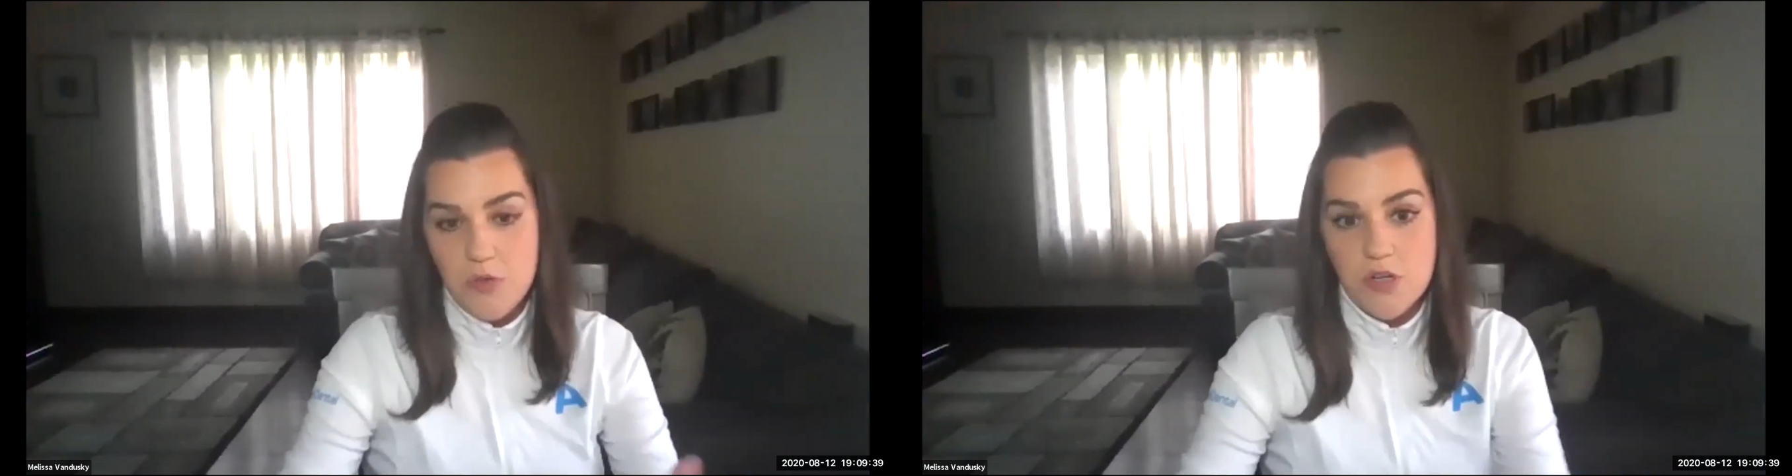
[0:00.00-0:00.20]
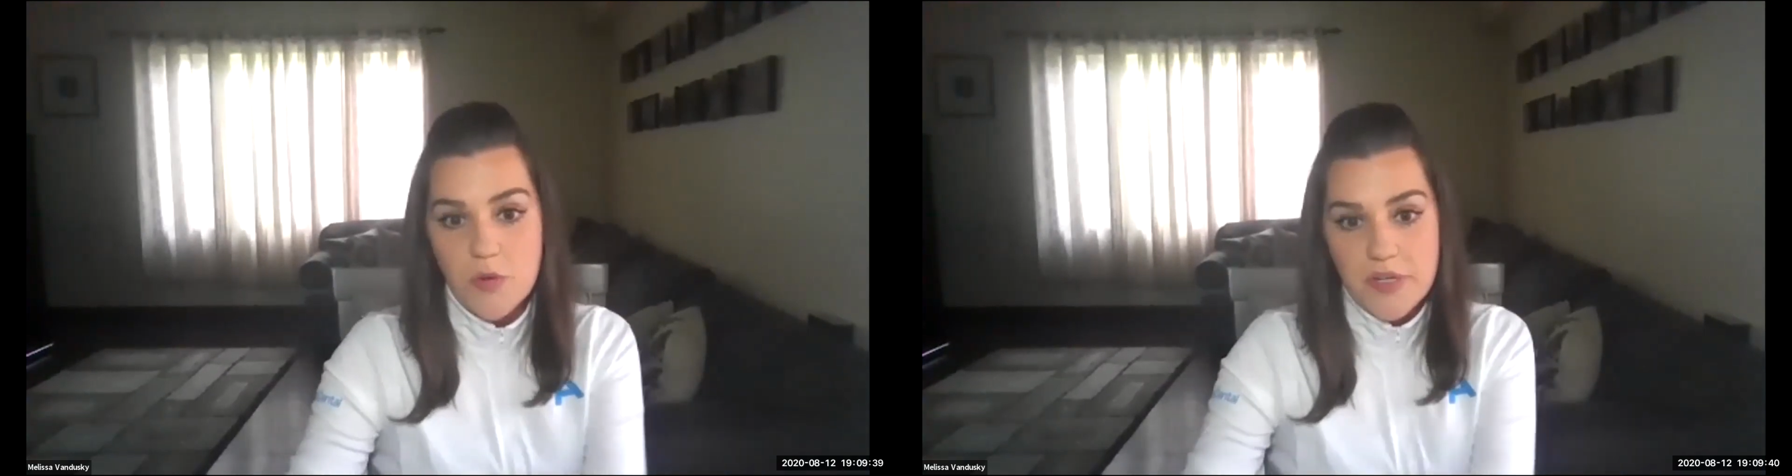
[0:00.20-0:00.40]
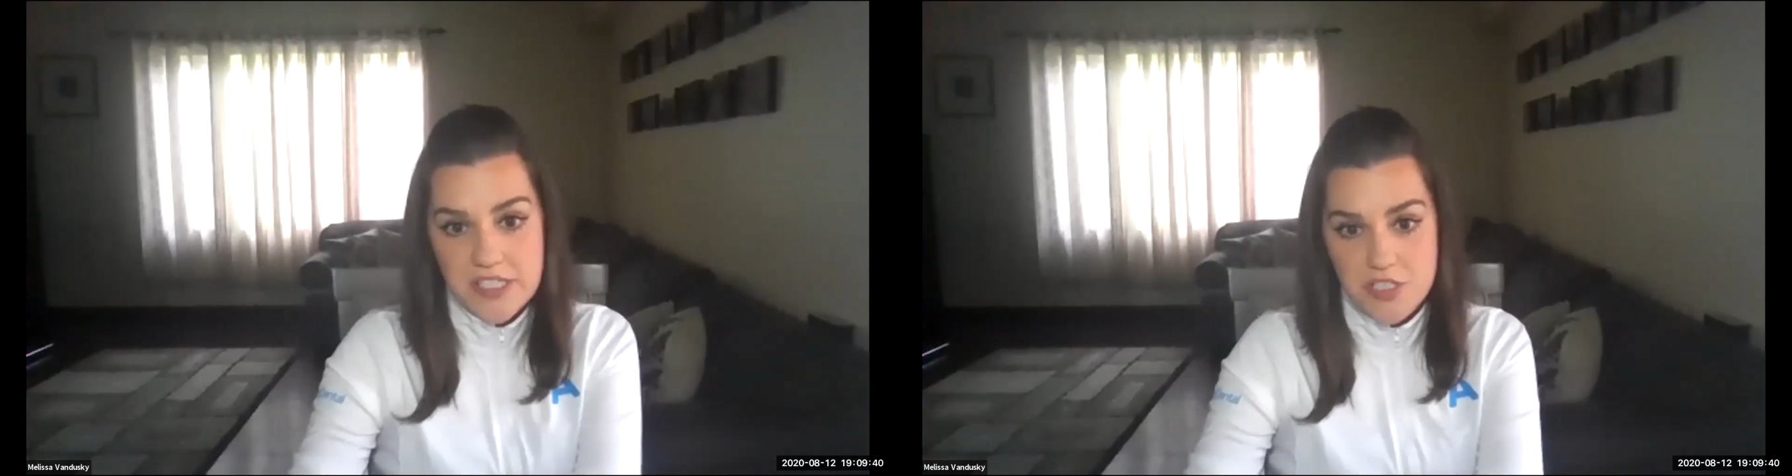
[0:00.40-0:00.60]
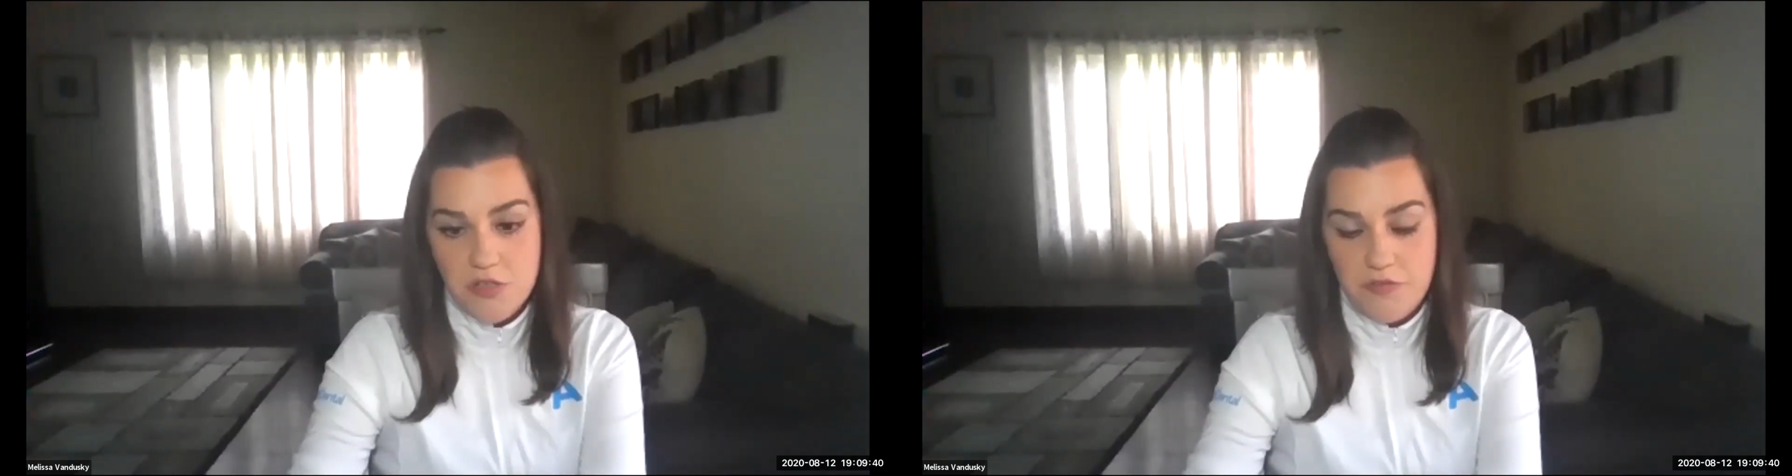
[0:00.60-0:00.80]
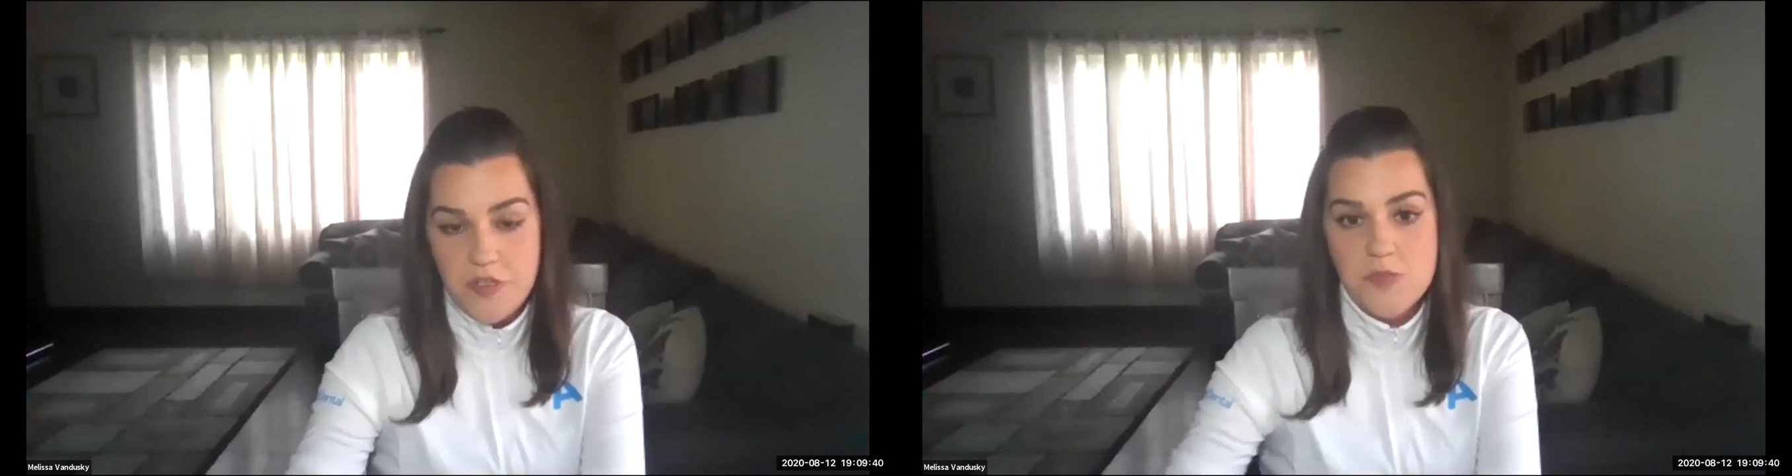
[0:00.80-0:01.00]
were going into
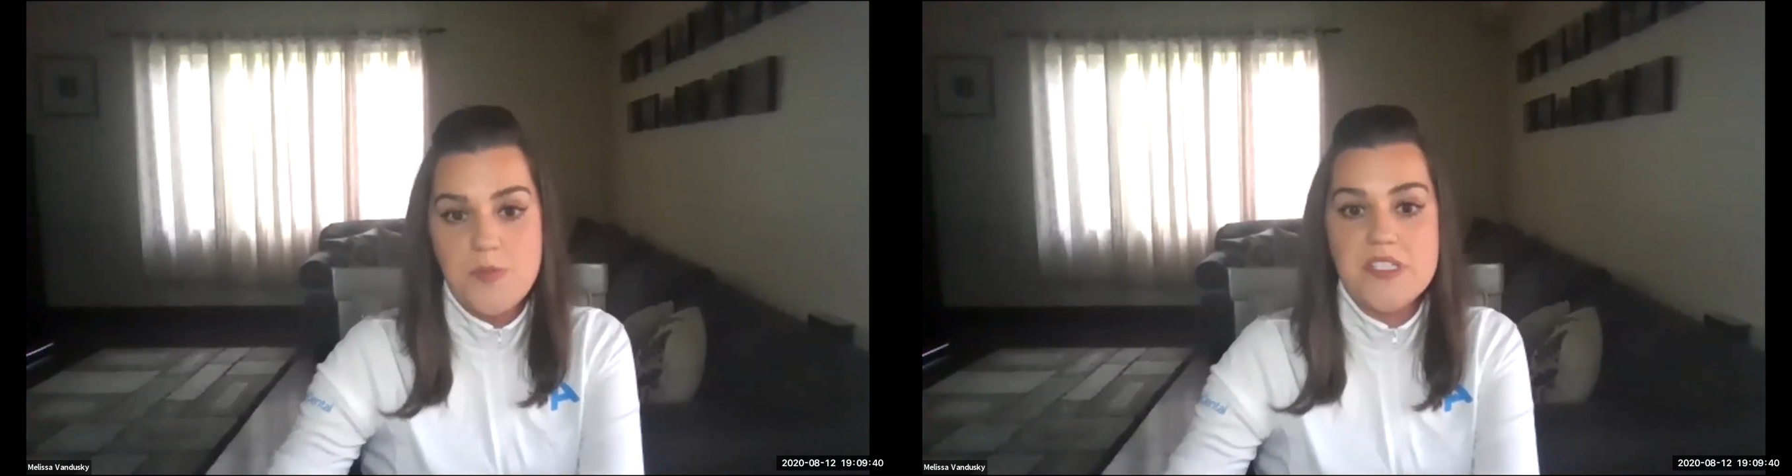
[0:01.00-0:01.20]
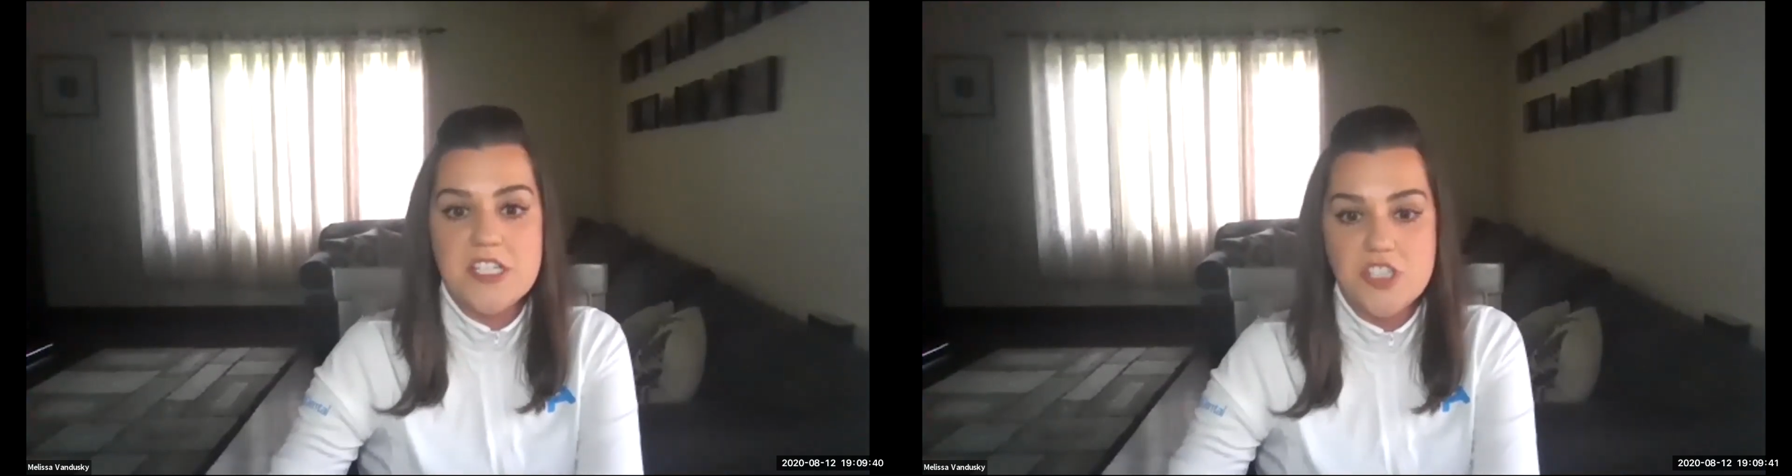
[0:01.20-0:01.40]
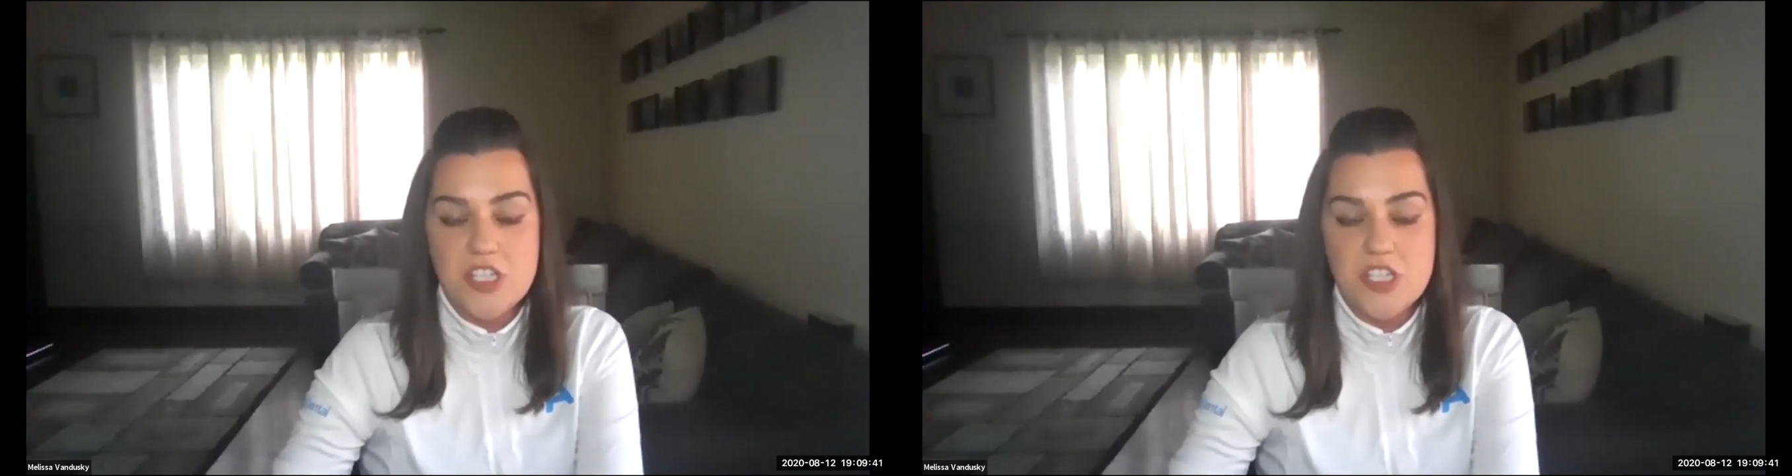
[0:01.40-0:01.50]
your first position,